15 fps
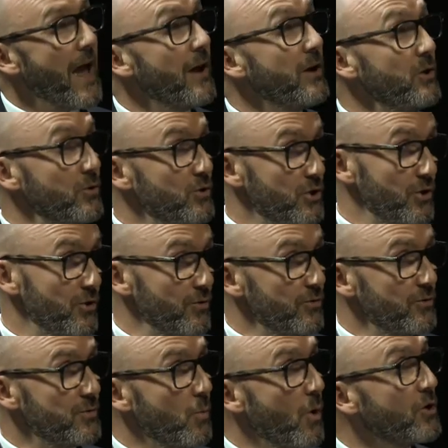how do you
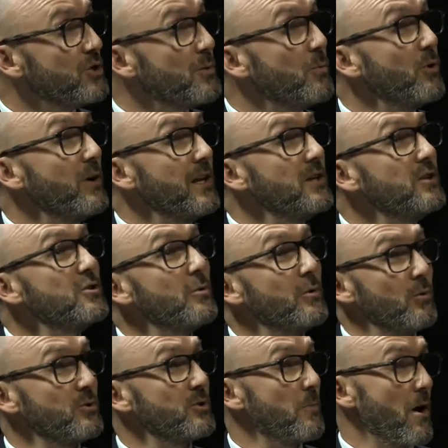choose what to put into an
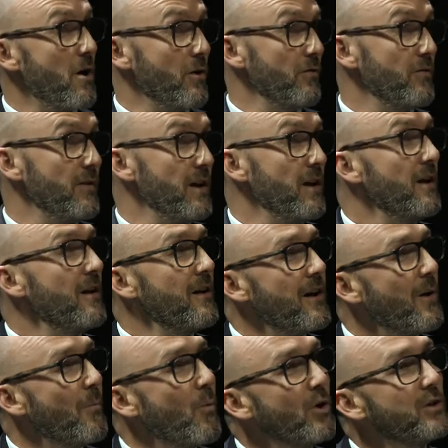autobiography
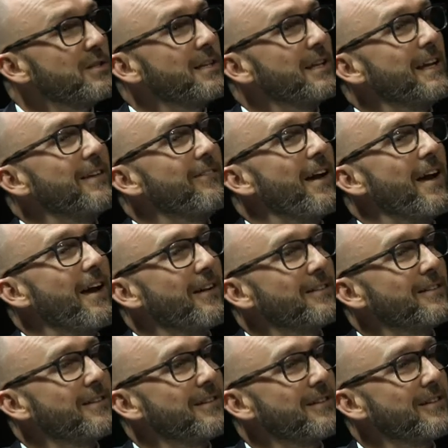and what to leave out?